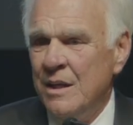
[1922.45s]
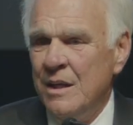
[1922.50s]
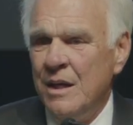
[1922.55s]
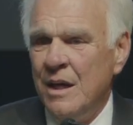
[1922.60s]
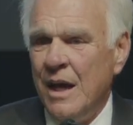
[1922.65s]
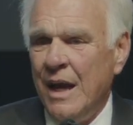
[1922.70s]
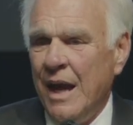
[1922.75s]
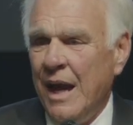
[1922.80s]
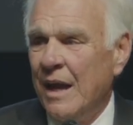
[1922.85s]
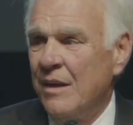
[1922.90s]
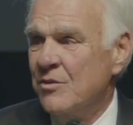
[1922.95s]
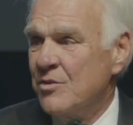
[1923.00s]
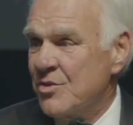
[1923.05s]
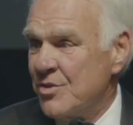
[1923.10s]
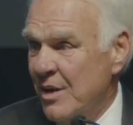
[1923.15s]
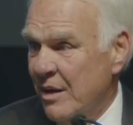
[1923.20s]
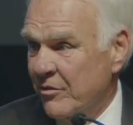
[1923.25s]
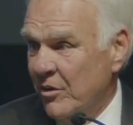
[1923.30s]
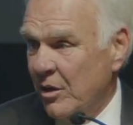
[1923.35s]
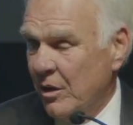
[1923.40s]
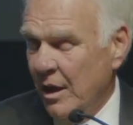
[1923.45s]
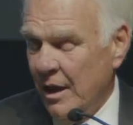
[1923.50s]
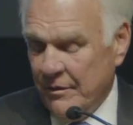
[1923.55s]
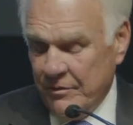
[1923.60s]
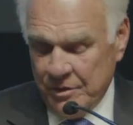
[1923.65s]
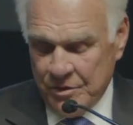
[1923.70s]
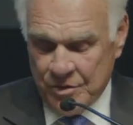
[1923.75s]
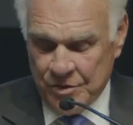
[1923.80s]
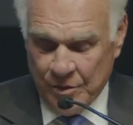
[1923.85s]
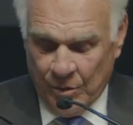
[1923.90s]
and 7-Eleven.
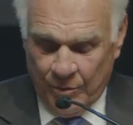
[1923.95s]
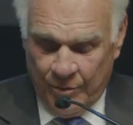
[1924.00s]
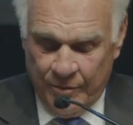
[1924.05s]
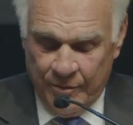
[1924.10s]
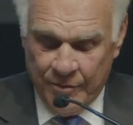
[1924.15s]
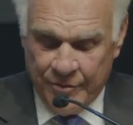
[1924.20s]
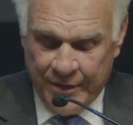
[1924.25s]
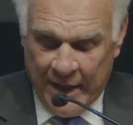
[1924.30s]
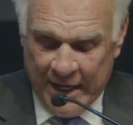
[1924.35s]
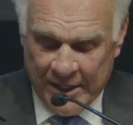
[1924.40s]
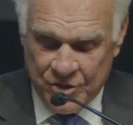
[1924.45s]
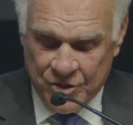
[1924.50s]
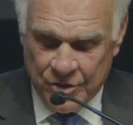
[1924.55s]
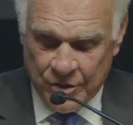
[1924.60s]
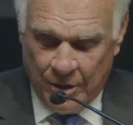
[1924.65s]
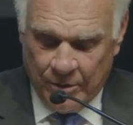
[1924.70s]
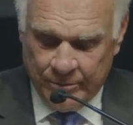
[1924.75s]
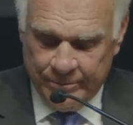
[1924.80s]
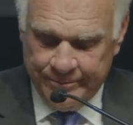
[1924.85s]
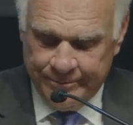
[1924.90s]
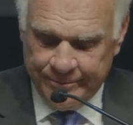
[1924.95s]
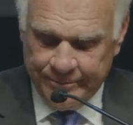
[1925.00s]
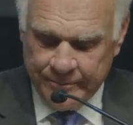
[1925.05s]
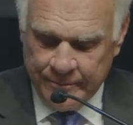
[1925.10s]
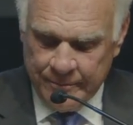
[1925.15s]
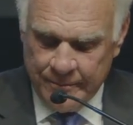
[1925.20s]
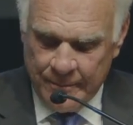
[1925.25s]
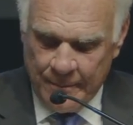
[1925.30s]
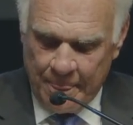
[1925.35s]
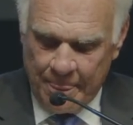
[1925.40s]
So thanks, Joe.
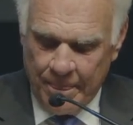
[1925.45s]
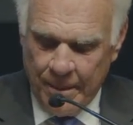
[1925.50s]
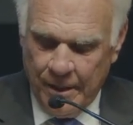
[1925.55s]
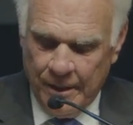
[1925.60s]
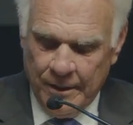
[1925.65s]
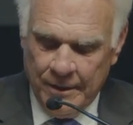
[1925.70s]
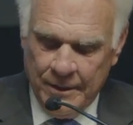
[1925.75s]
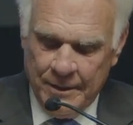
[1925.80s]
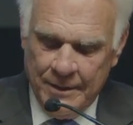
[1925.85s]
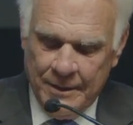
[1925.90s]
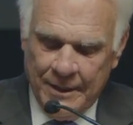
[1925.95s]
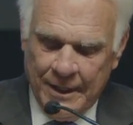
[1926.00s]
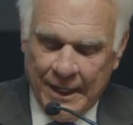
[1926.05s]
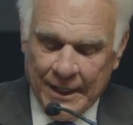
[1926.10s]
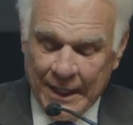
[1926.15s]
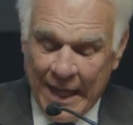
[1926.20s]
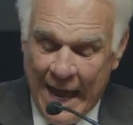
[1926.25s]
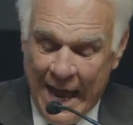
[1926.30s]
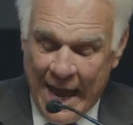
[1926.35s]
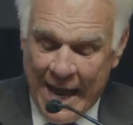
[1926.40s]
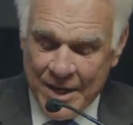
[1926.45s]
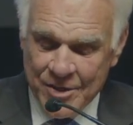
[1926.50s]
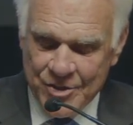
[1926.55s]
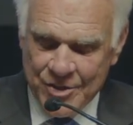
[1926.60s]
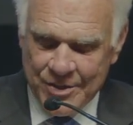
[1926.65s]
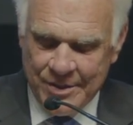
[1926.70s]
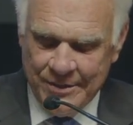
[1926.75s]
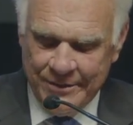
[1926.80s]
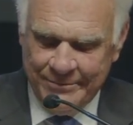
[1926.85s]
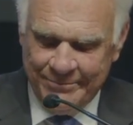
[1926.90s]
And last,